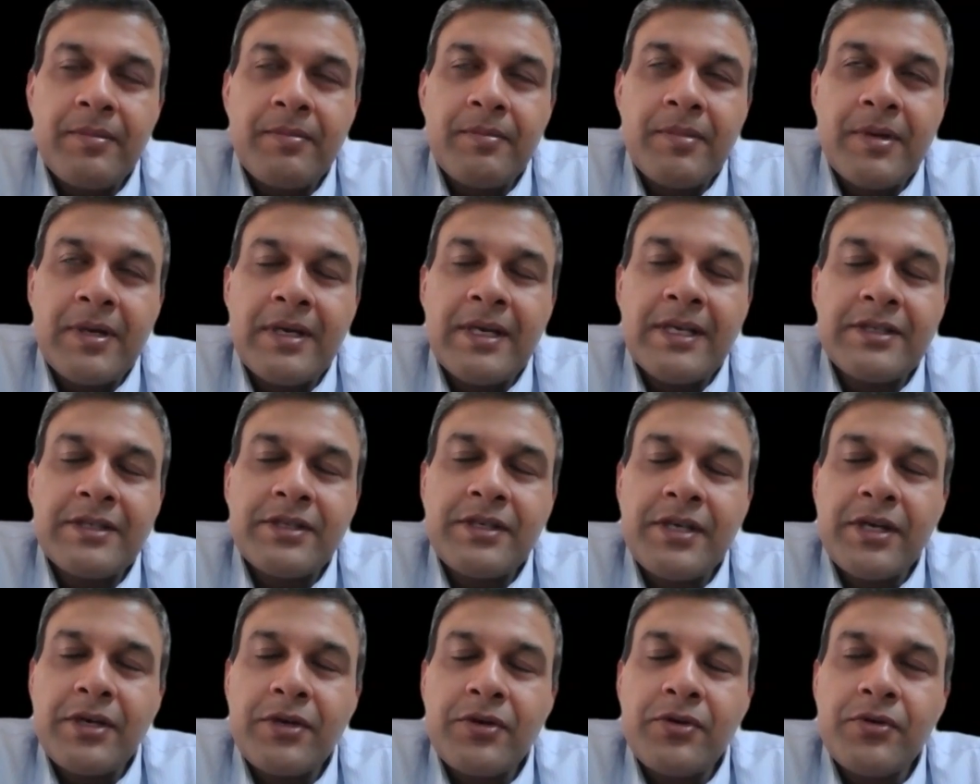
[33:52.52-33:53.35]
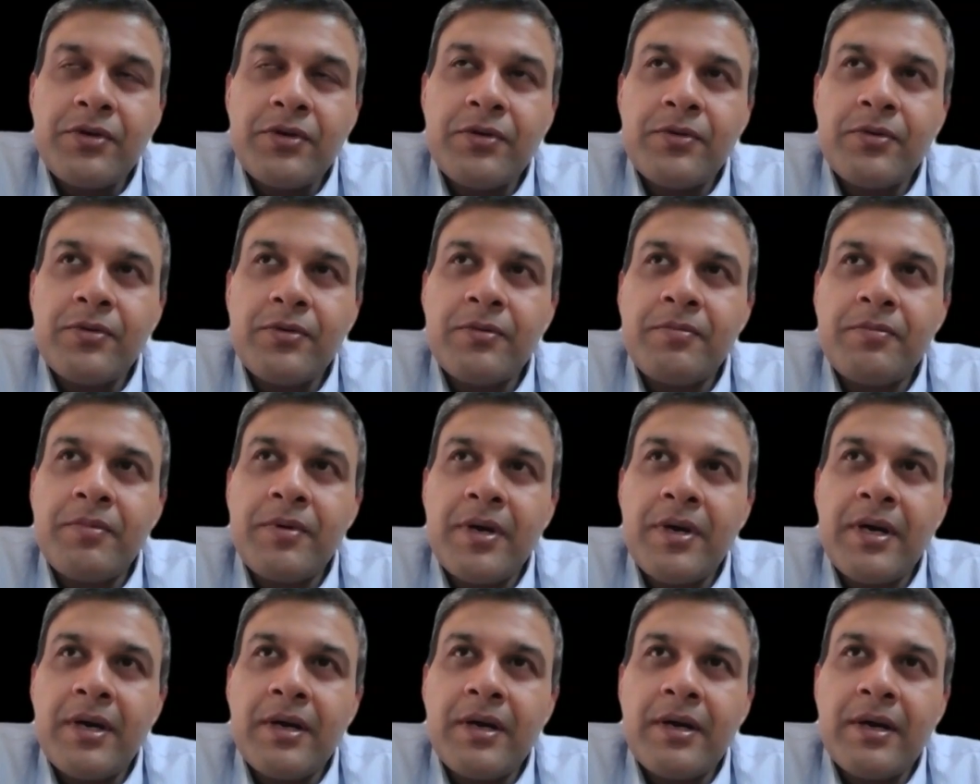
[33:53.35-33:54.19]
listening to you,
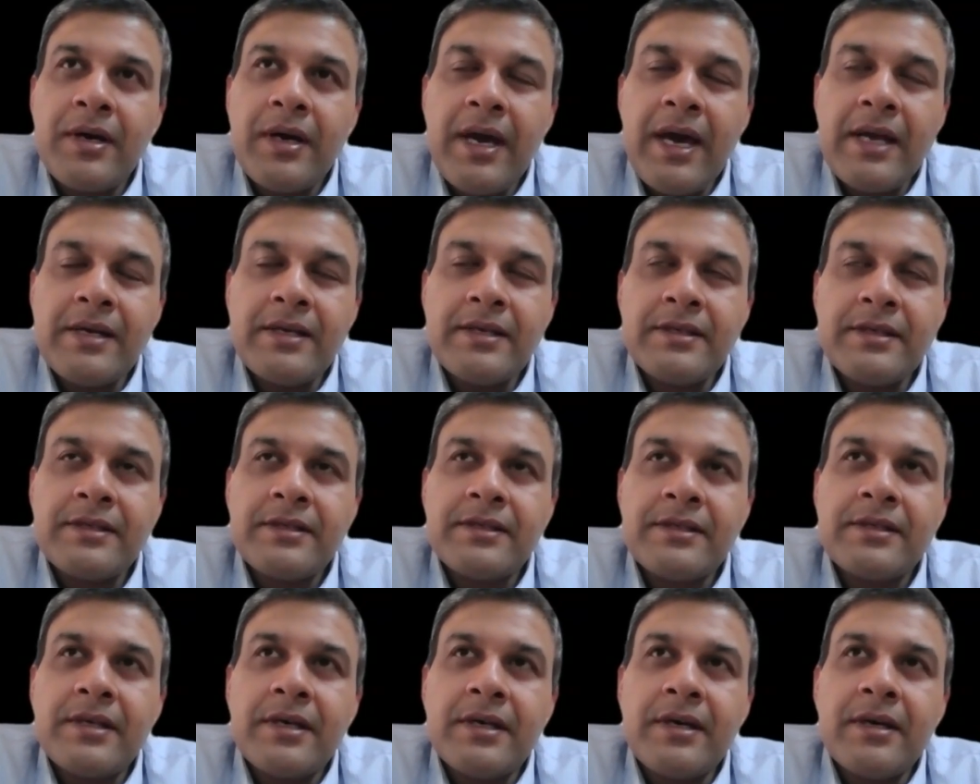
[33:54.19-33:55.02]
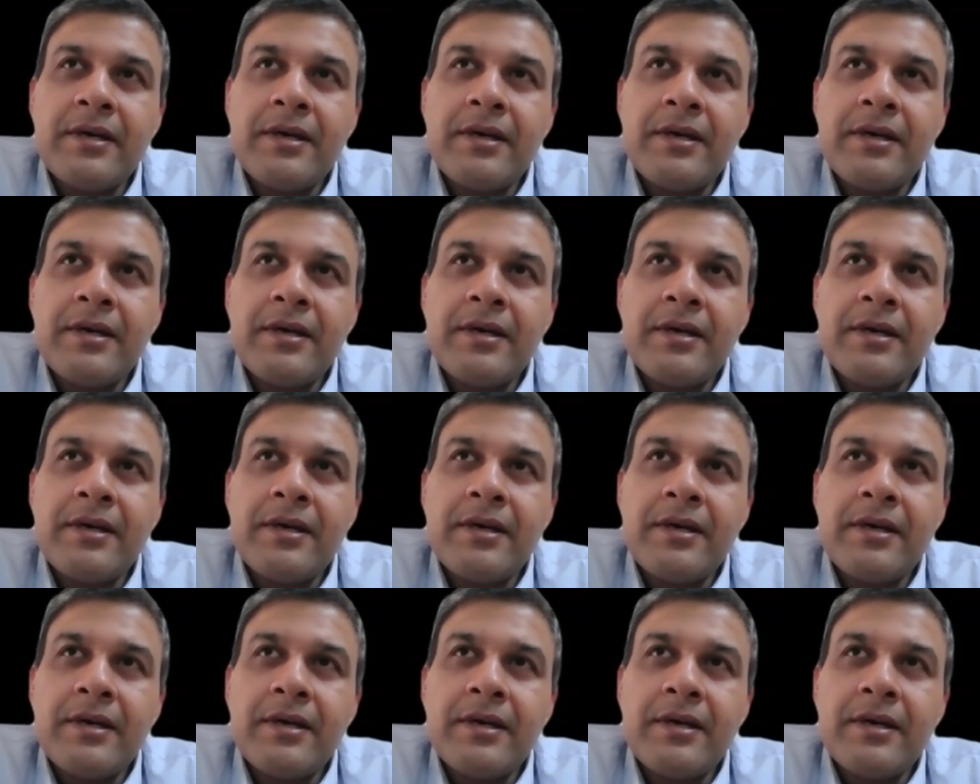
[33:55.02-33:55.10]
Annice,